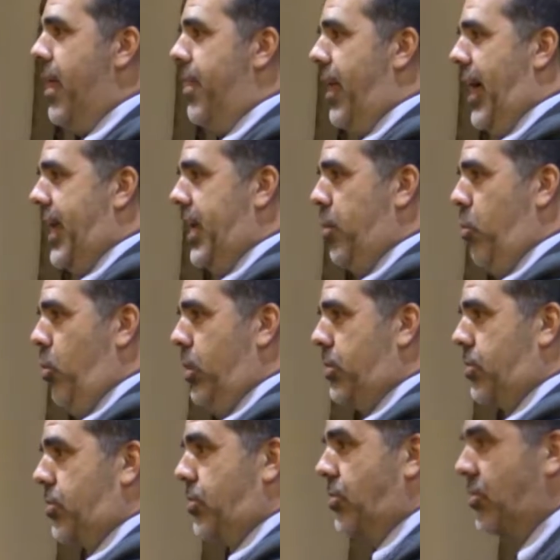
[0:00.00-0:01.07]
that it would
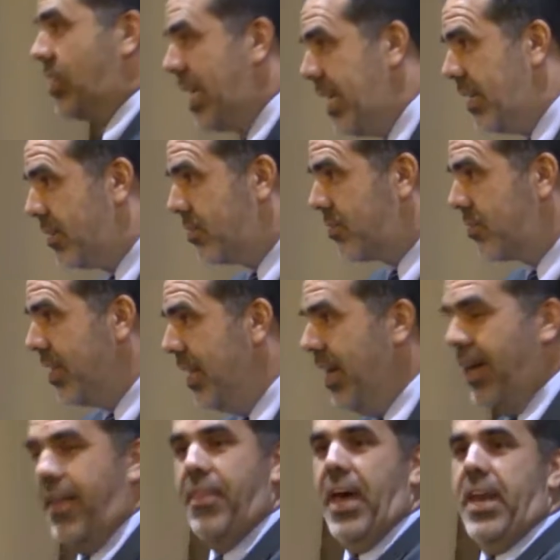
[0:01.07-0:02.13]
cease,
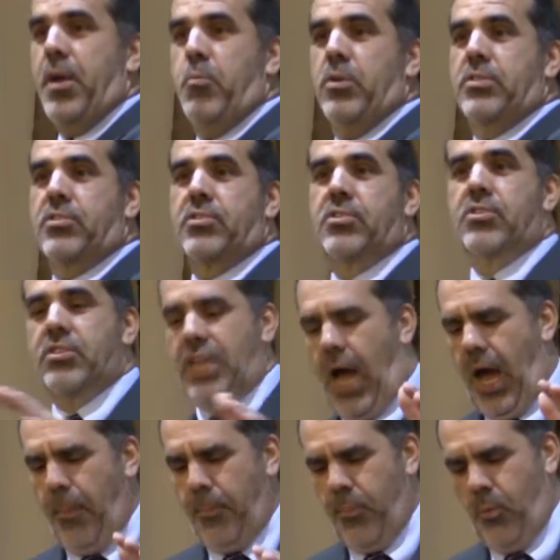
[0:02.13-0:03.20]
that it would
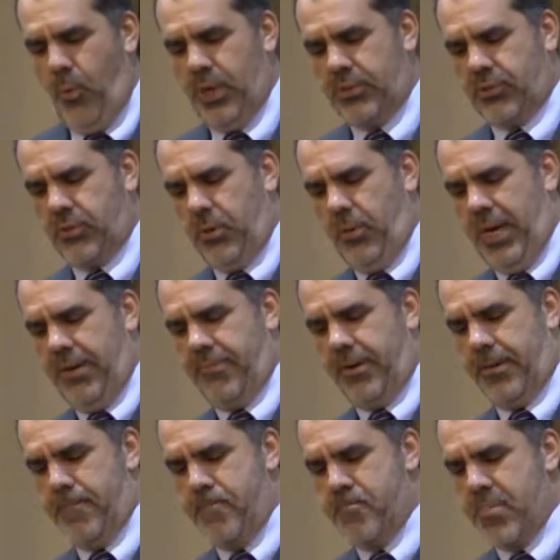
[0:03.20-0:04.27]
stop
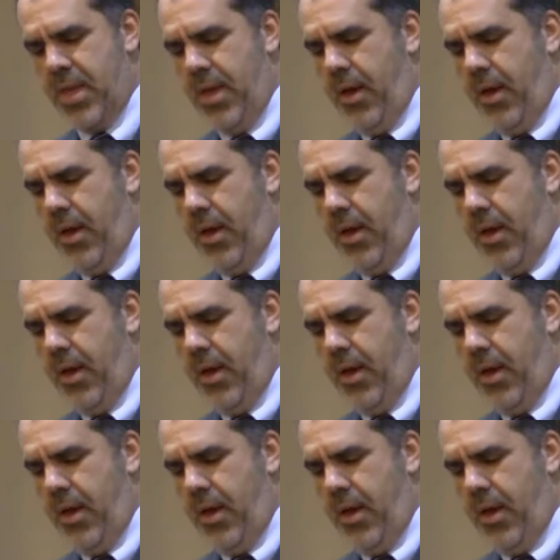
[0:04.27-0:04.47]
whatsoever.